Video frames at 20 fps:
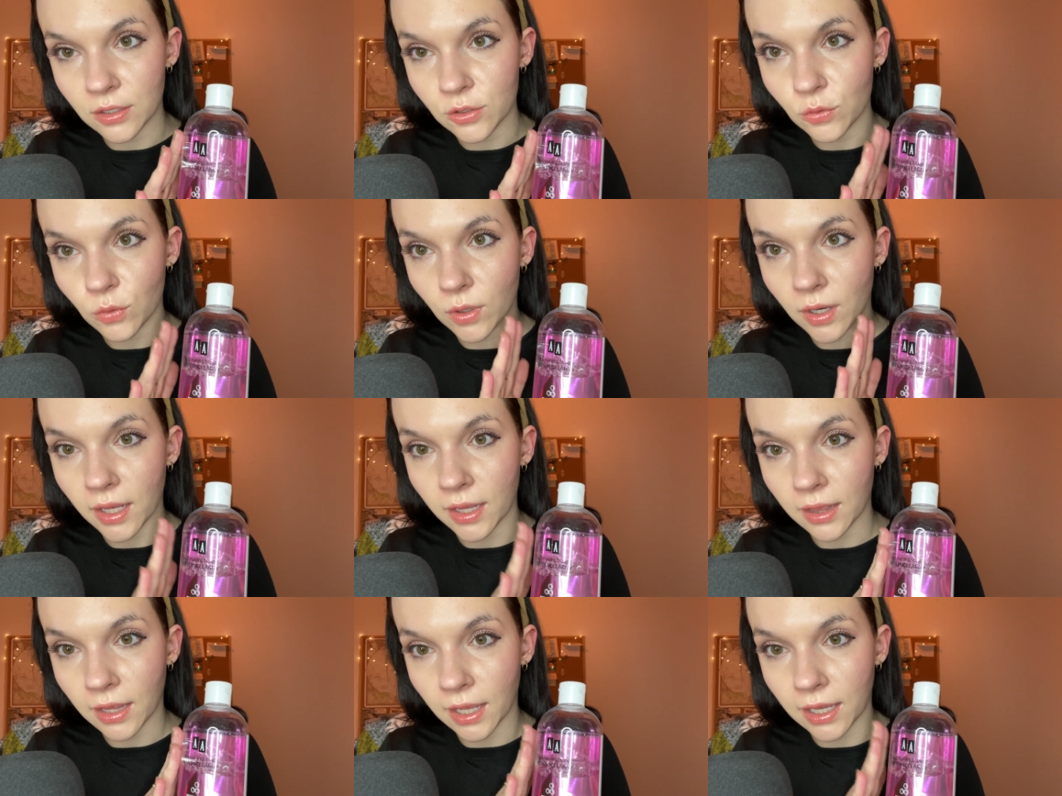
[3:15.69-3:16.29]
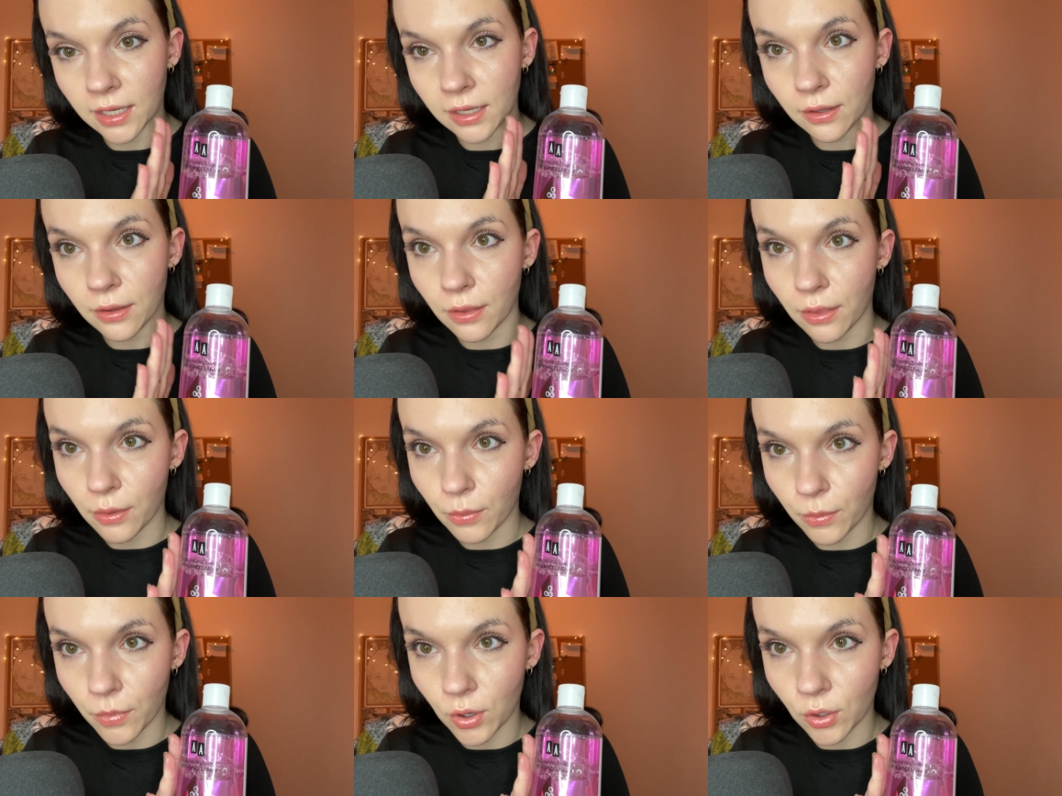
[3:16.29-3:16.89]
is what I like
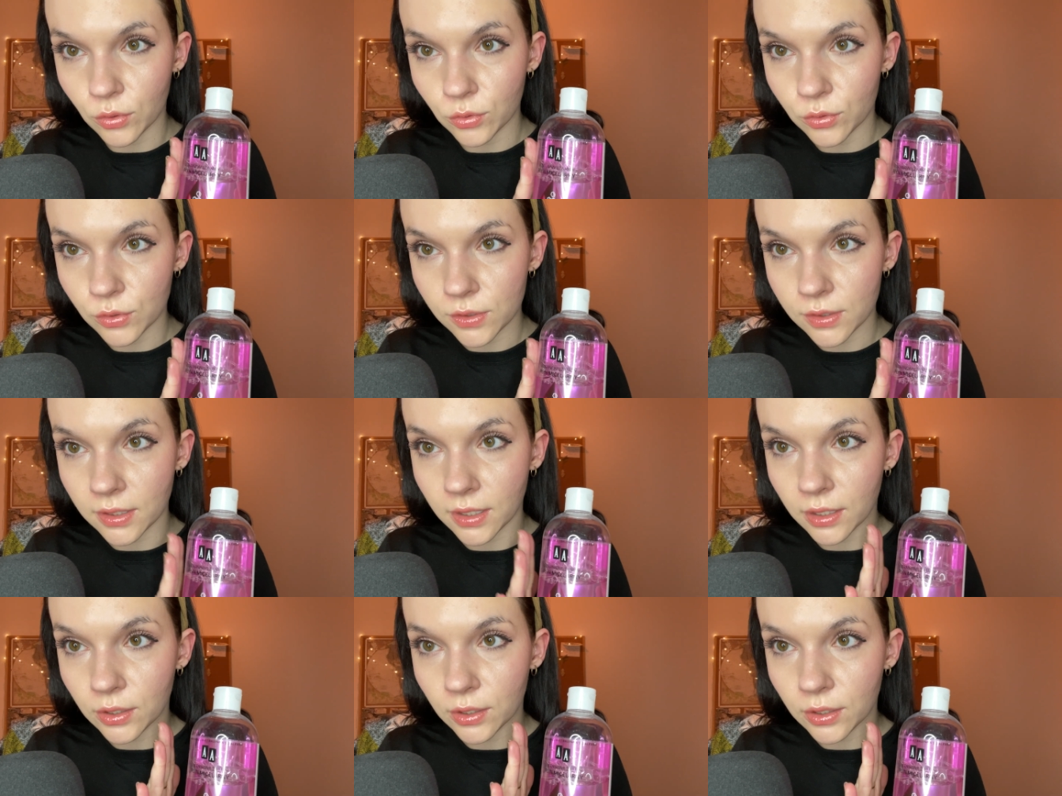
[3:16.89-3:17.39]
the most.